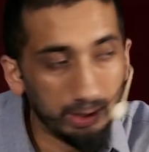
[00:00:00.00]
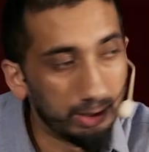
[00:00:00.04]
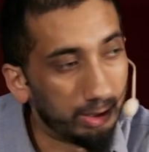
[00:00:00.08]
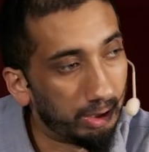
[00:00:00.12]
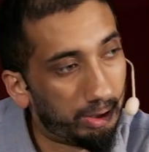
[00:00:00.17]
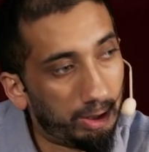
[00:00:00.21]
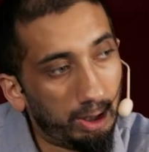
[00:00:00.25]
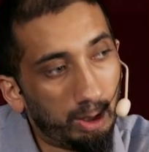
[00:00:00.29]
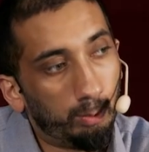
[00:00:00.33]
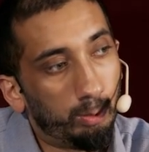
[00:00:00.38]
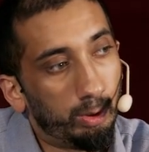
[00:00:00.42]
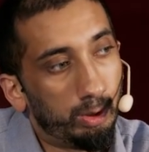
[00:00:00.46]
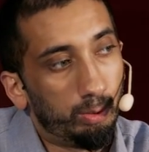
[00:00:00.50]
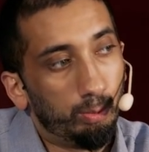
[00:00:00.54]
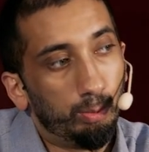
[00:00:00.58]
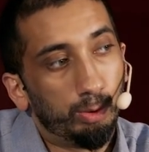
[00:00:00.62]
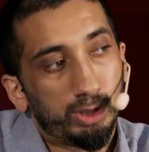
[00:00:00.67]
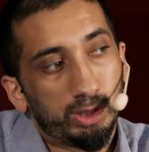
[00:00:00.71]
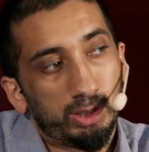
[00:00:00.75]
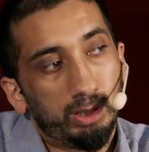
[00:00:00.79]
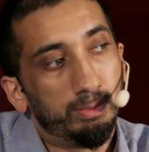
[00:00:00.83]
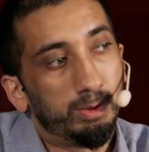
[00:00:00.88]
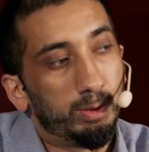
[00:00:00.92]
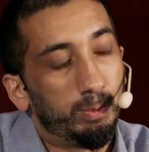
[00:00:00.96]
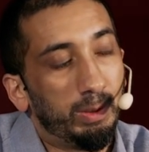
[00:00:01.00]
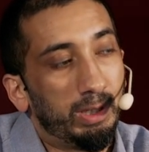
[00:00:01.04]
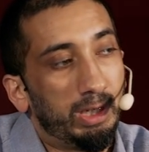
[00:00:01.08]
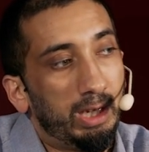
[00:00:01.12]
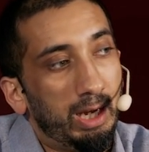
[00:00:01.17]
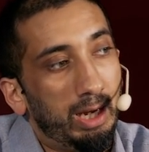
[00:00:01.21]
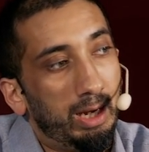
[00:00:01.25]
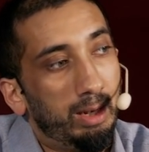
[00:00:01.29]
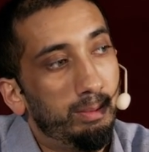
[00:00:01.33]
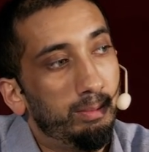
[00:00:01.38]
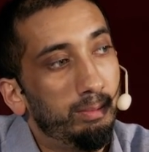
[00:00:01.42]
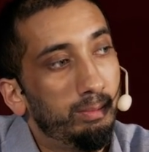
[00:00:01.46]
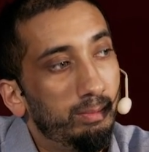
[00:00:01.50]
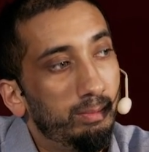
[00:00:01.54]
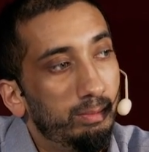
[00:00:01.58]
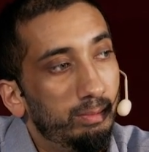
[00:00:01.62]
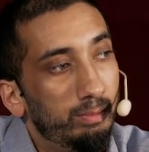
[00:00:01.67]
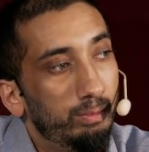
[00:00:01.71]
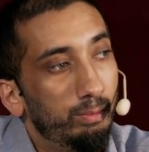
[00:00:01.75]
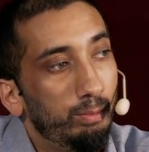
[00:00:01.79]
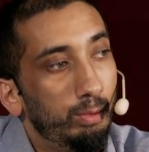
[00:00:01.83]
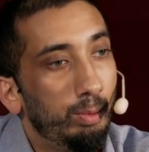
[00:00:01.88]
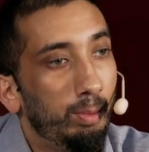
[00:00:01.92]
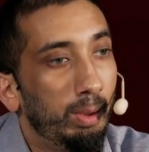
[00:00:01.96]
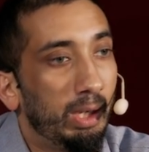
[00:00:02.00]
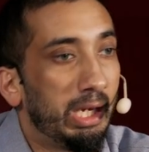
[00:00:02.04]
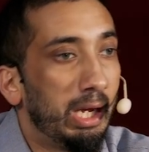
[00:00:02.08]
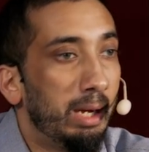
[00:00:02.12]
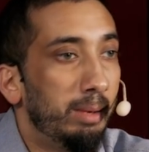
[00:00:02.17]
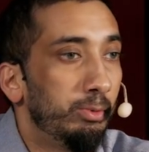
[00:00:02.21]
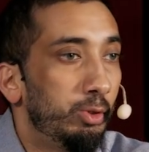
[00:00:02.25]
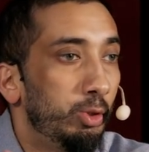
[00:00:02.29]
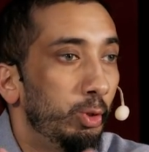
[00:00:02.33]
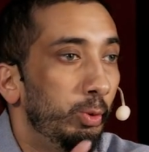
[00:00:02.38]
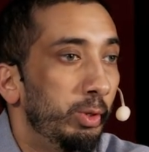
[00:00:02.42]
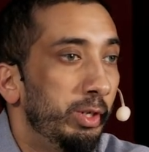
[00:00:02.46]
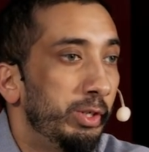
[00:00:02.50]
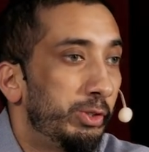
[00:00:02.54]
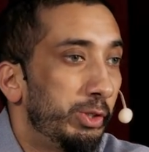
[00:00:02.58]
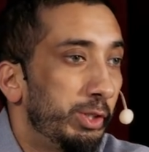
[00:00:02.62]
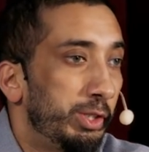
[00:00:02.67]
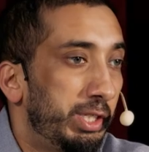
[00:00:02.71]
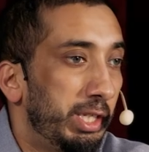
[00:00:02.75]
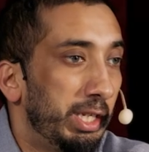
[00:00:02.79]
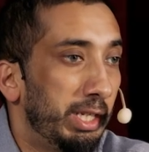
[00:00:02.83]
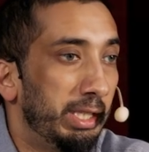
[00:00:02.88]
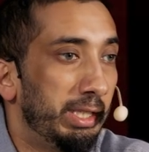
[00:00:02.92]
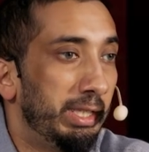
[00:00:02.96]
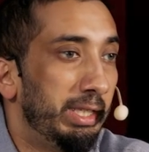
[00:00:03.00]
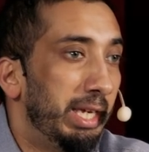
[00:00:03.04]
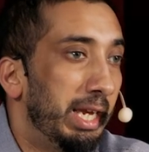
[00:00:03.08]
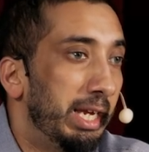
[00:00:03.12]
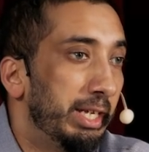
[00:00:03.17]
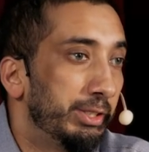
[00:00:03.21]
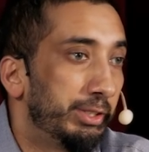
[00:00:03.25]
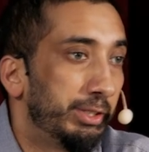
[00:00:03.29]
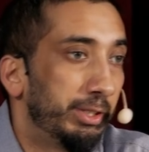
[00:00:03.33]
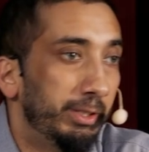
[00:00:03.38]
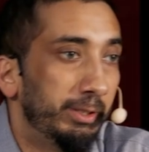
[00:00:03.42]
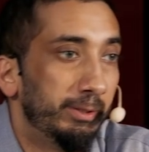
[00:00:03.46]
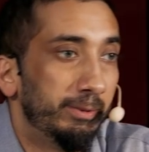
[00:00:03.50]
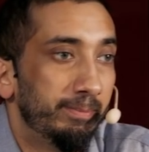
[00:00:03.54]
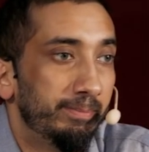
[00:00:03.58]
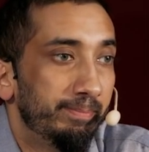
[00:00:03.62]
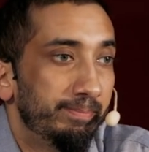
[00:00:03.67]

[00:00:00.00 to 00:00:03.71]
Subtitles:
The thing with Muslims became, we became too interested in the answer.